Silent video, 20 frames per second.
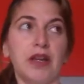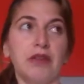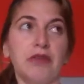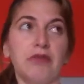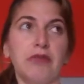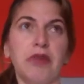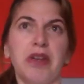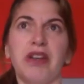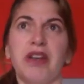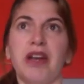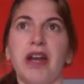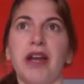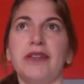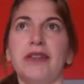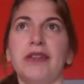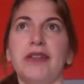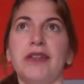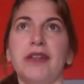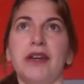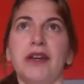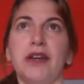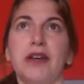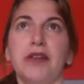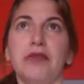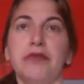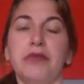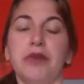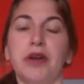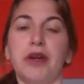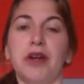with
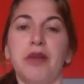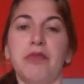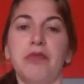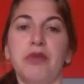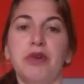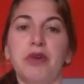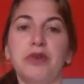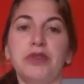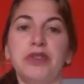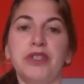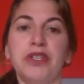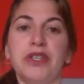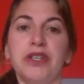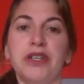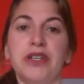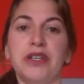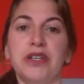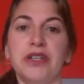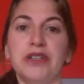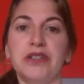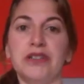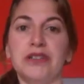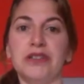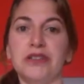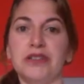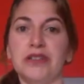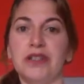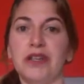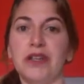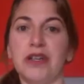Candida for a couple of years
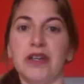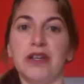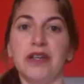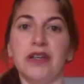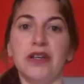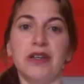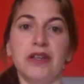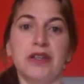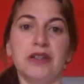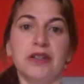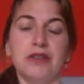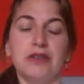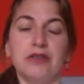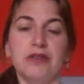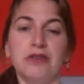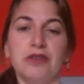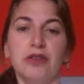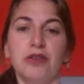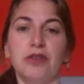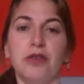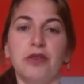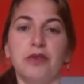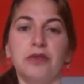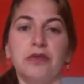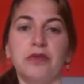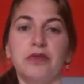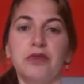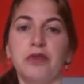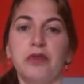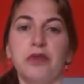and you know
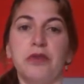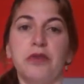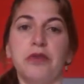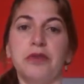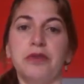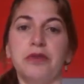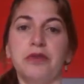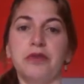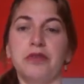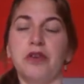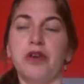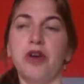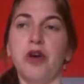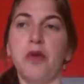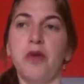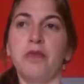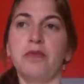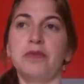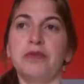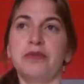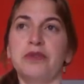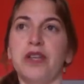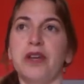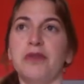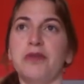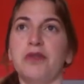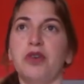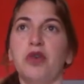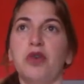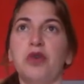go comes
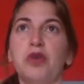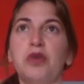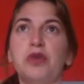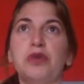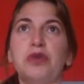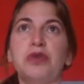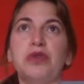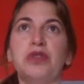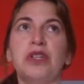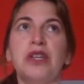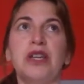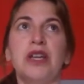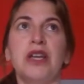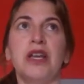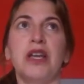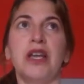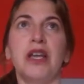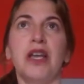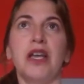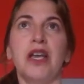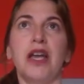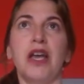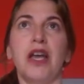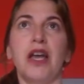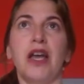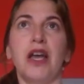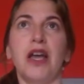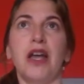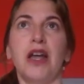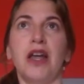and goes
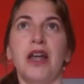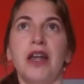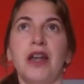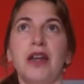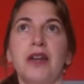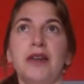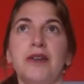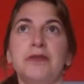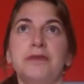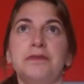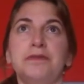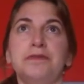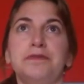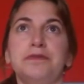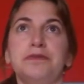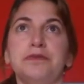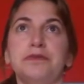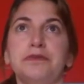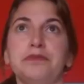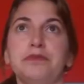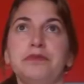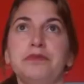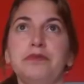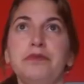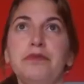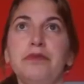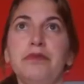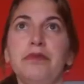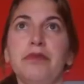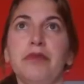and
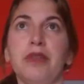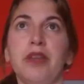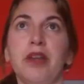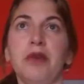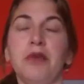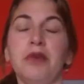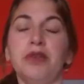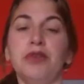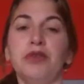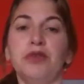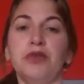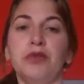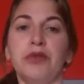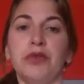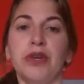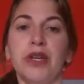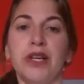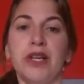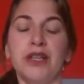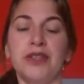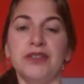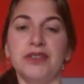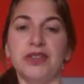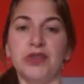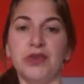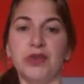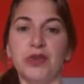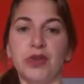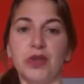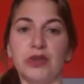never took really
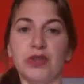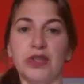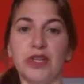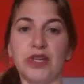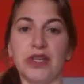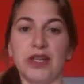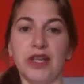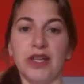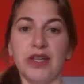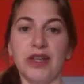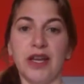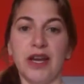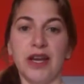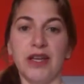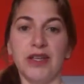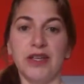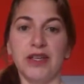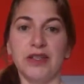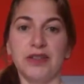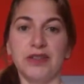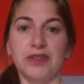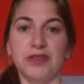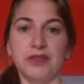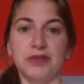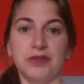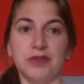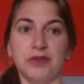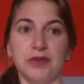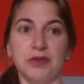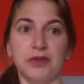seriously the diet
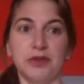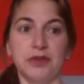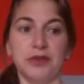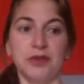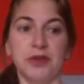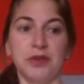so